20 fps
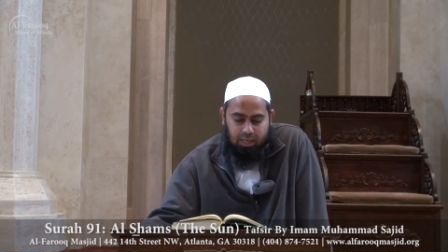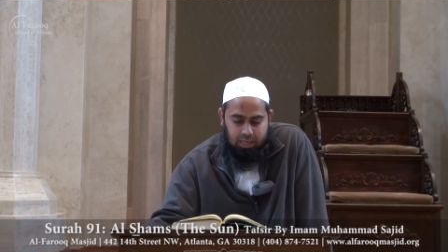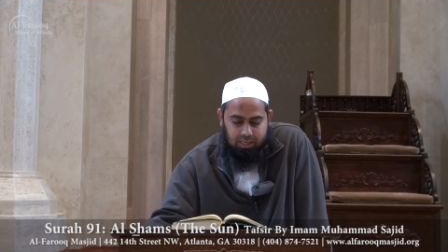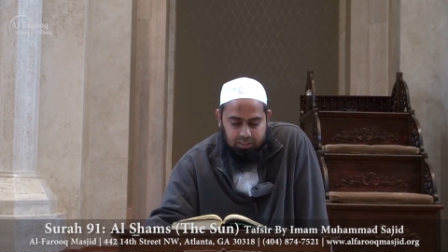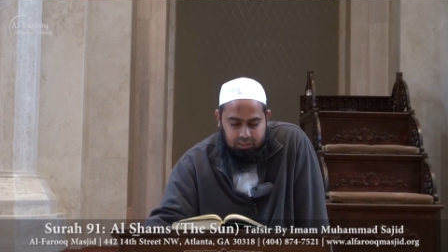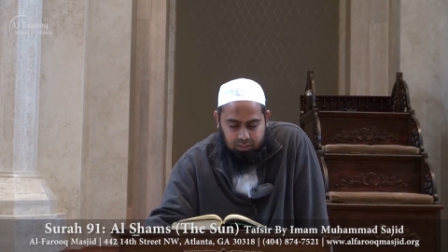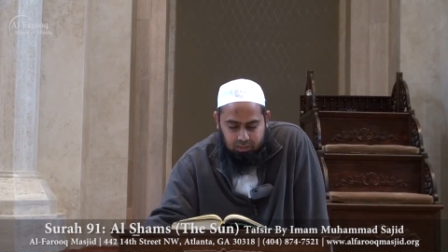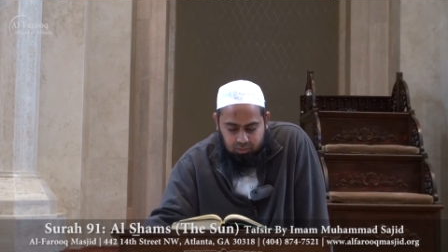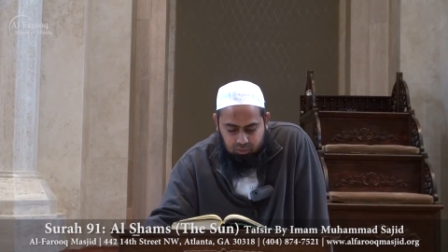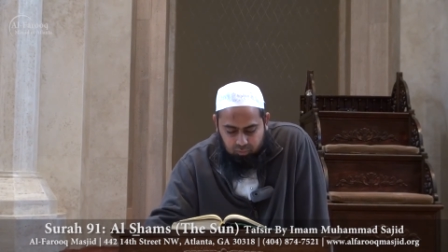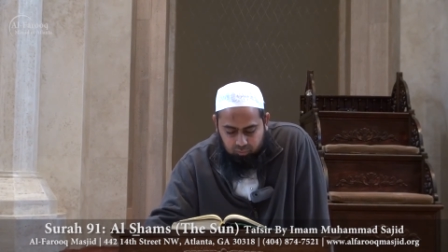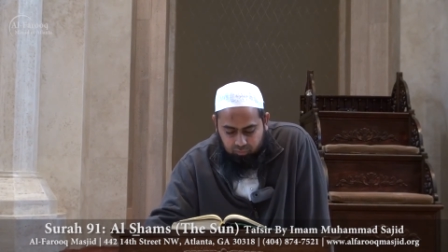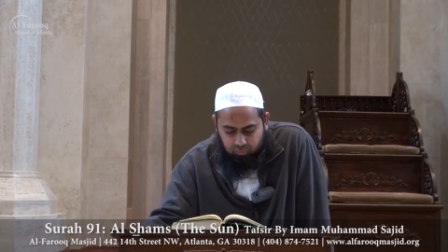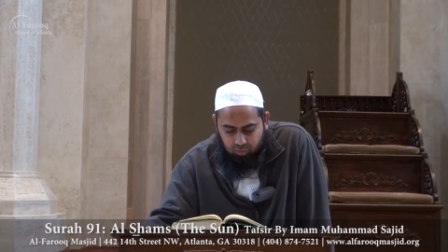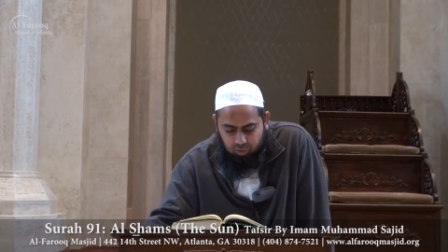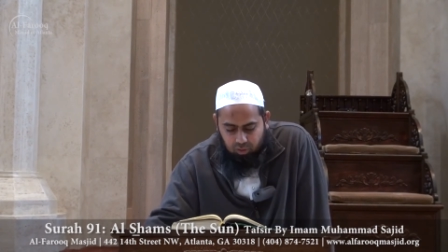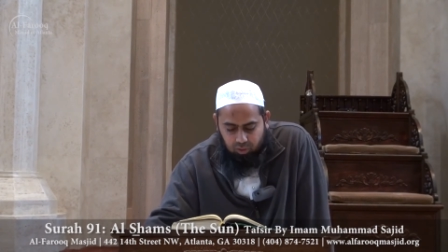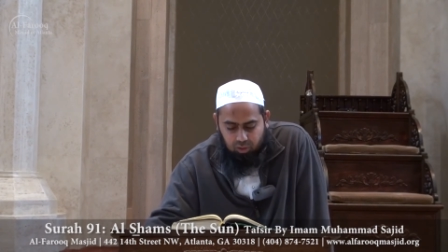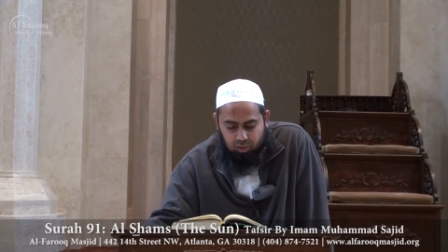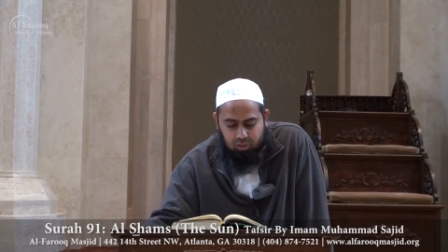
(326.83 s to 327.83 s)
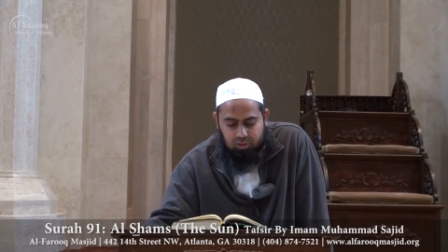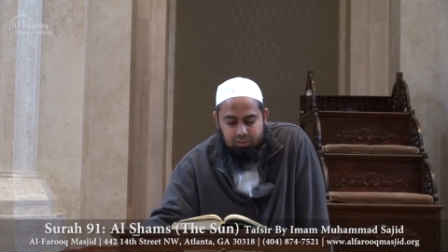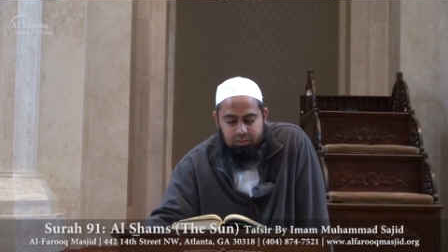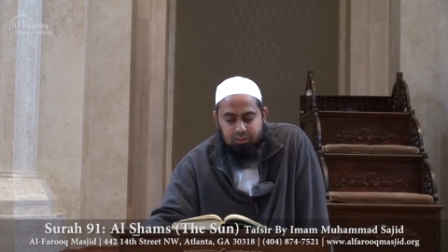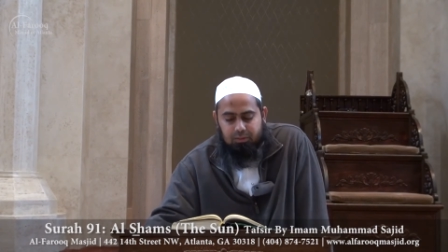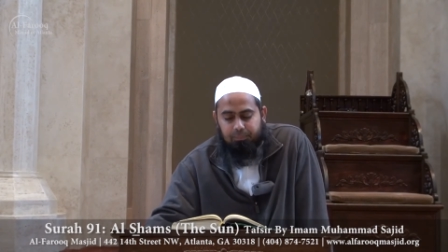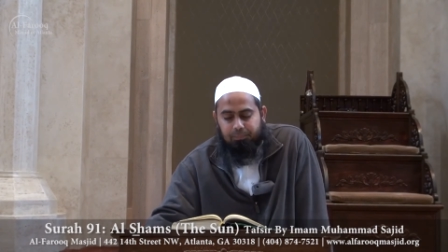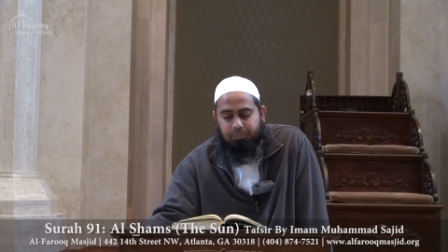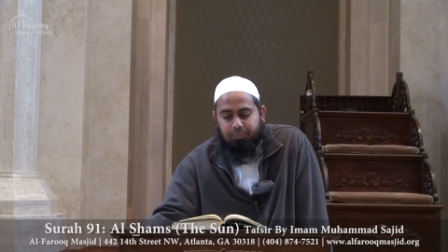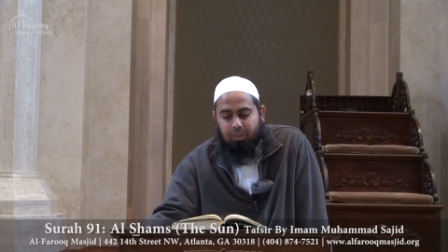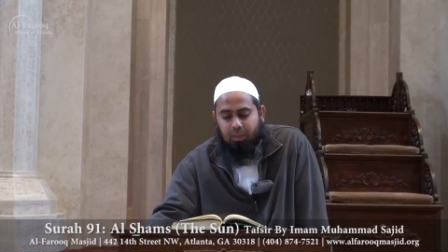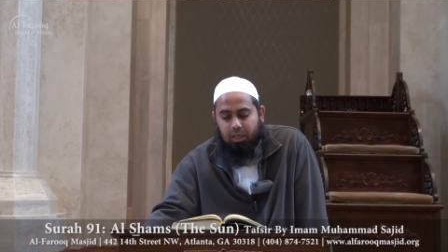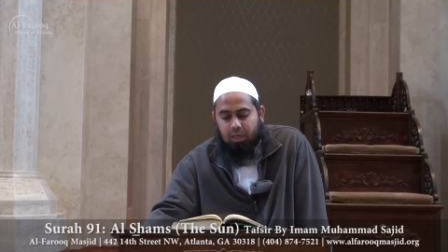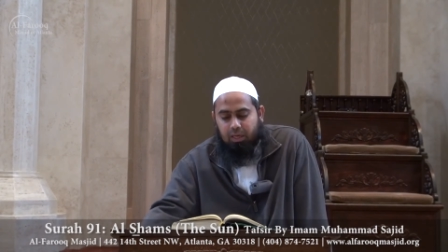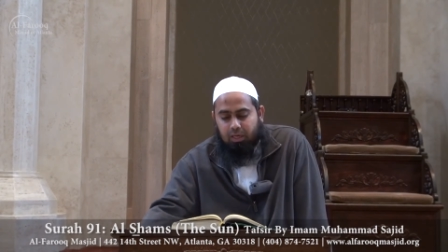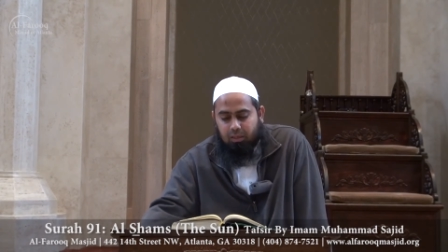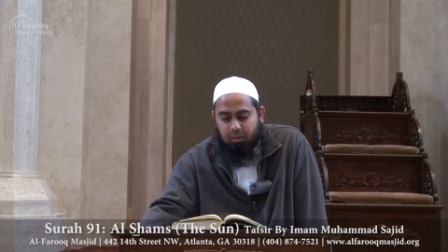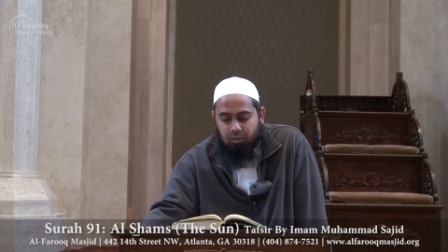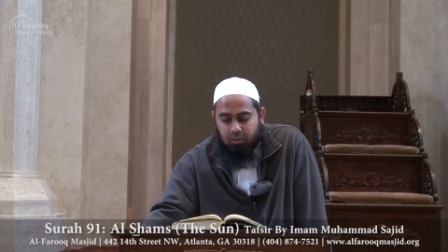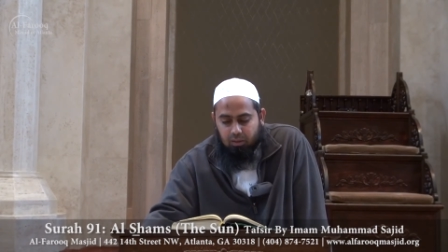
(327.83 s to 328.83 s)
as it follows
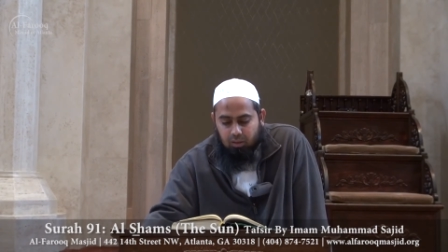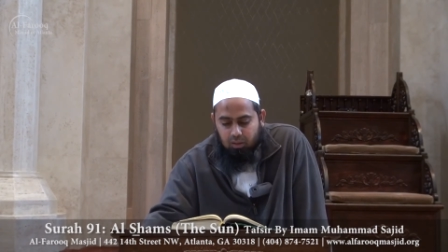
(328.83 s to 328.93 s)
it